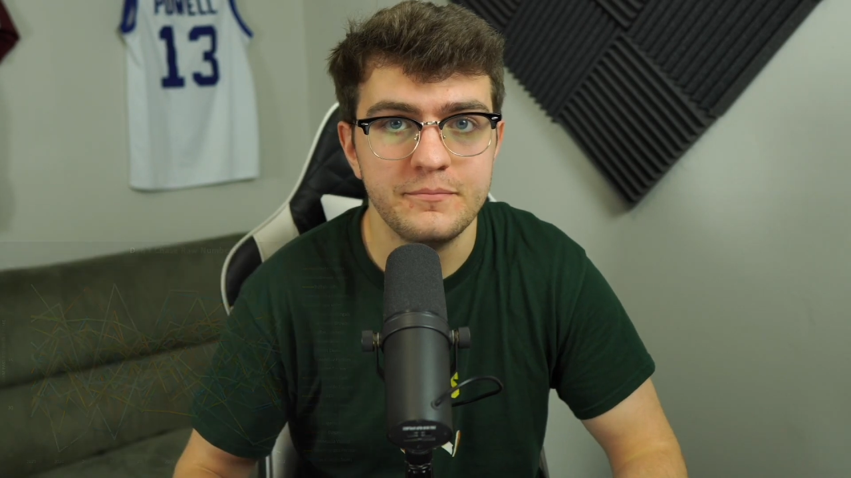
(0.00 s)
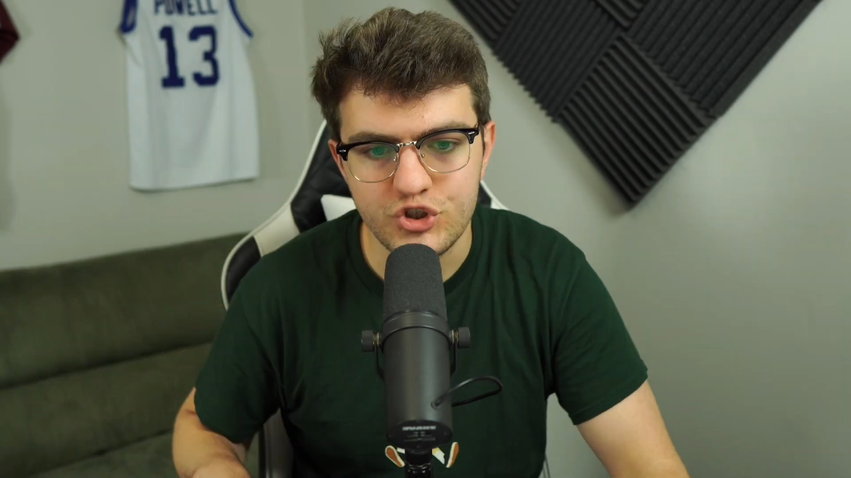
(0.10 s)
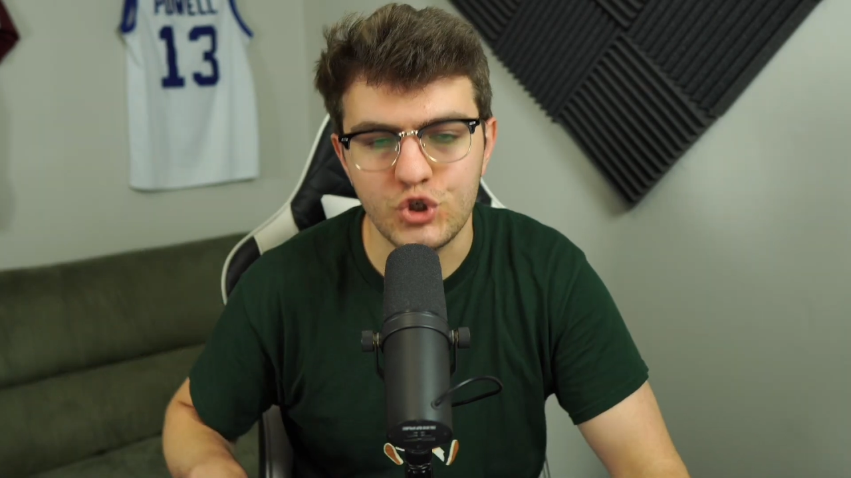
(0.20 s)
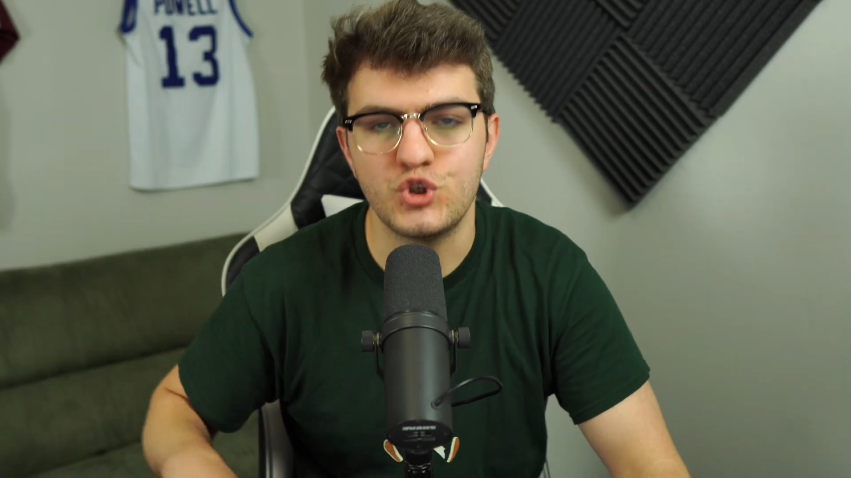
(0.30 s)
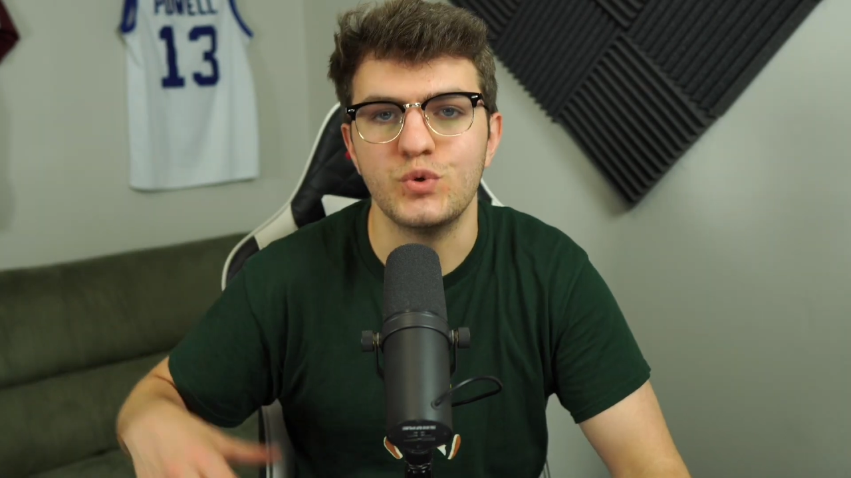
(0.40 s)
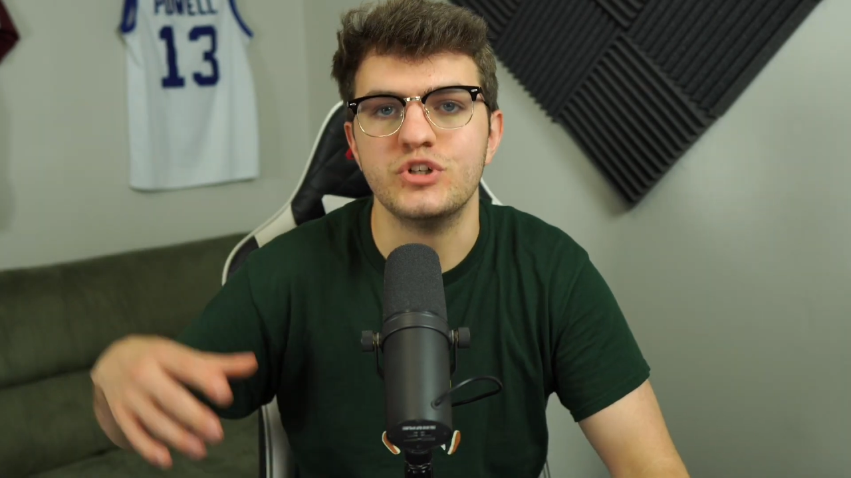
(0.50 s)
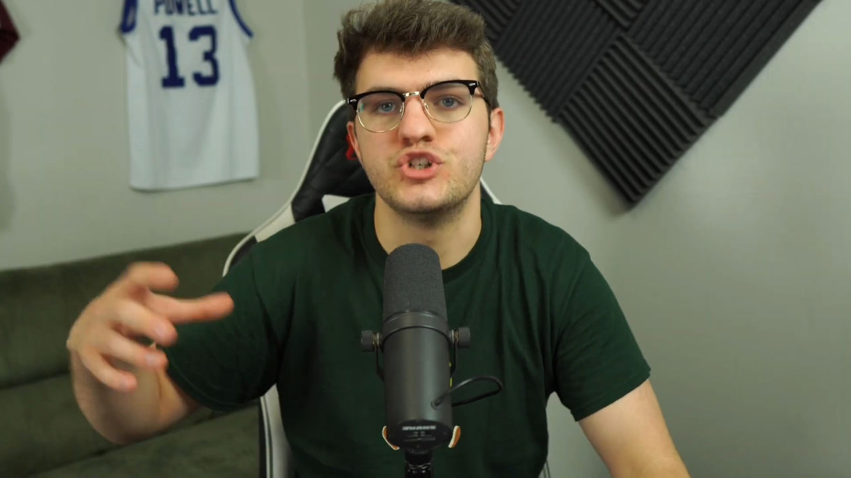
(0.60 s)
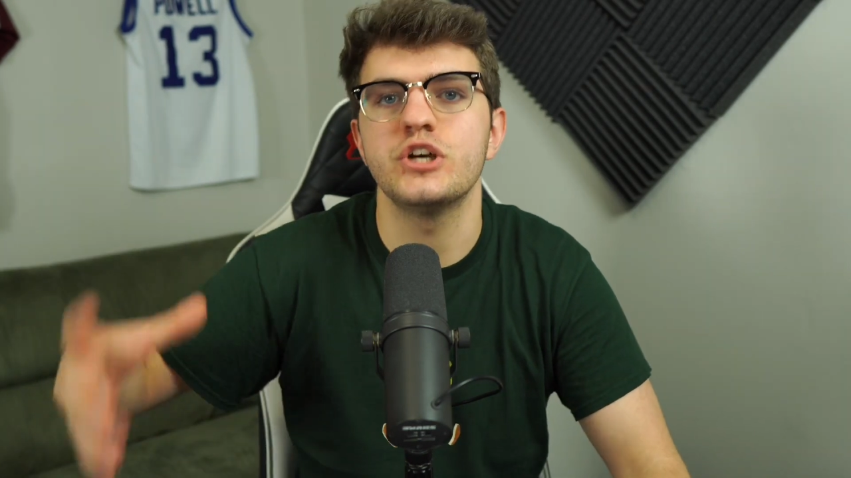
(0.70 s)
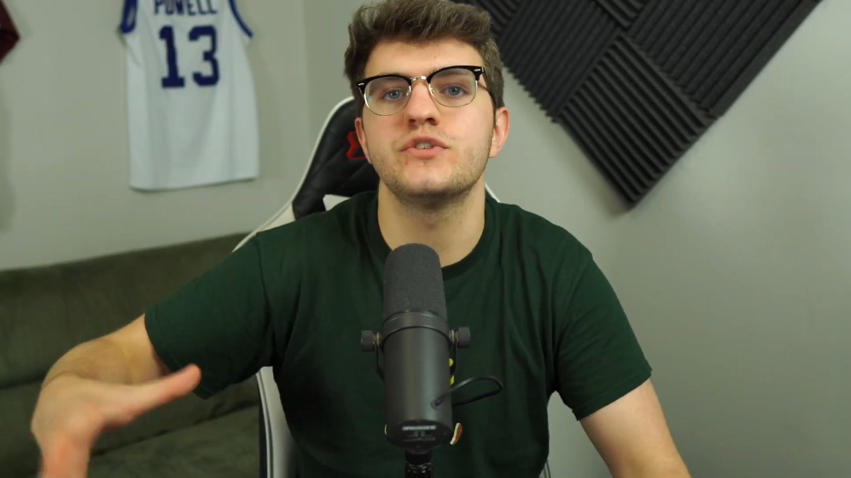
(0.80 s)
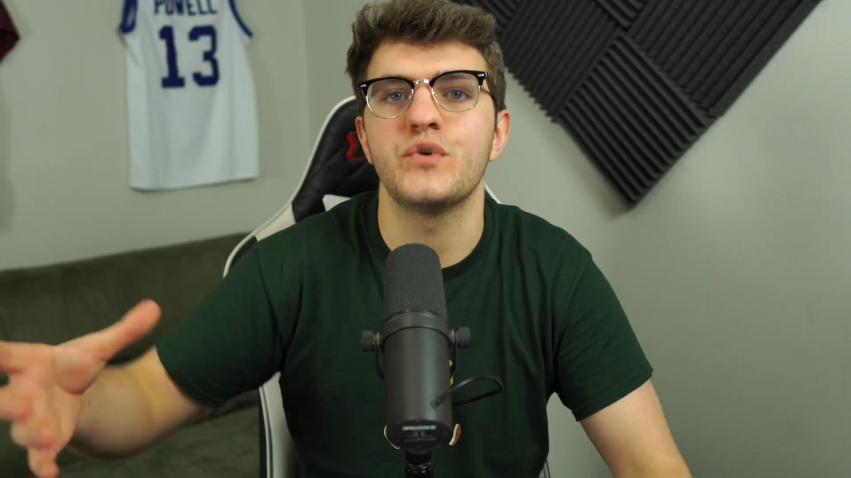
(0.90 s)
So to
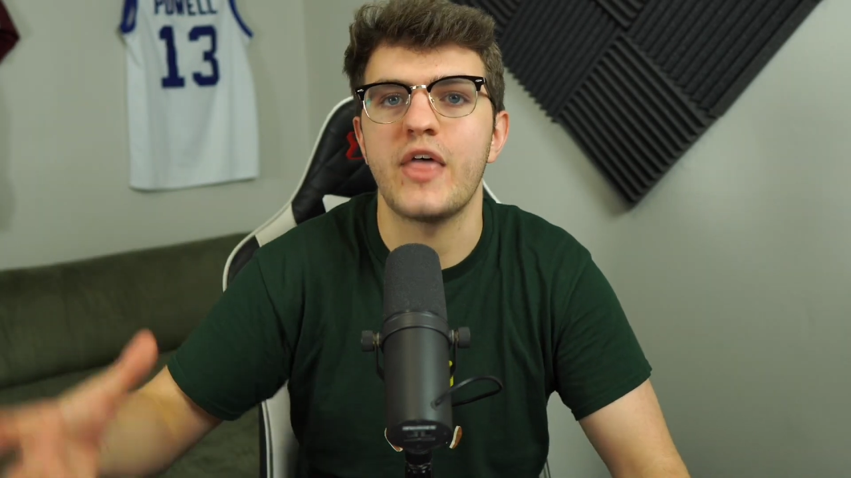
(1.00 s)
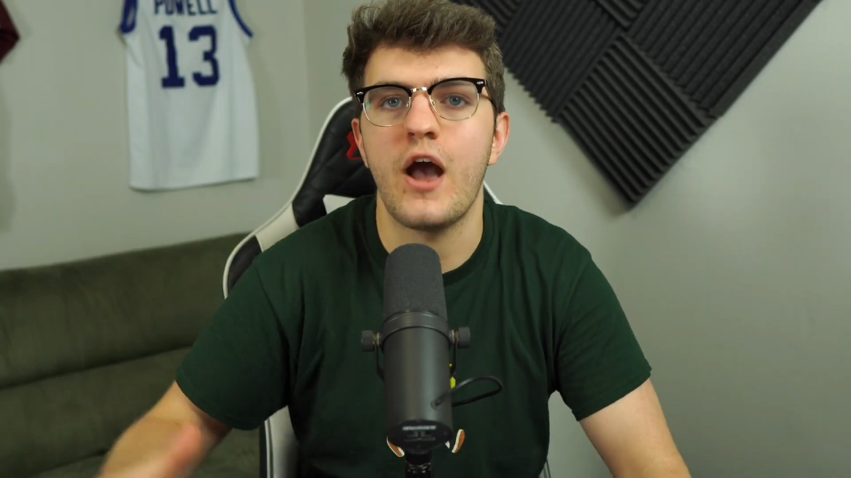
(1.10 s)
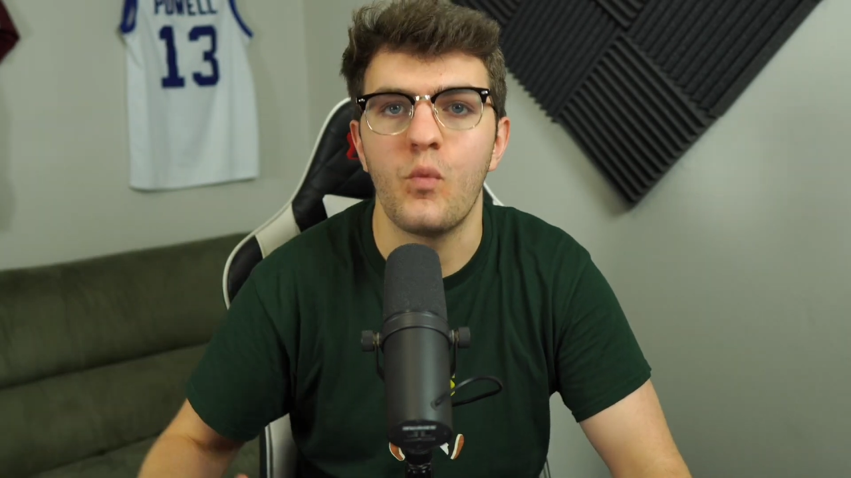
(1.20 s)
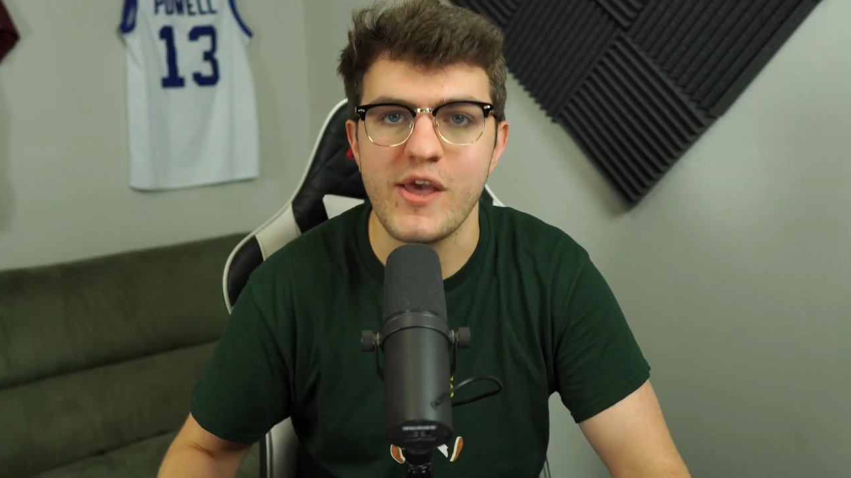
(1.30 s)
adjust for that,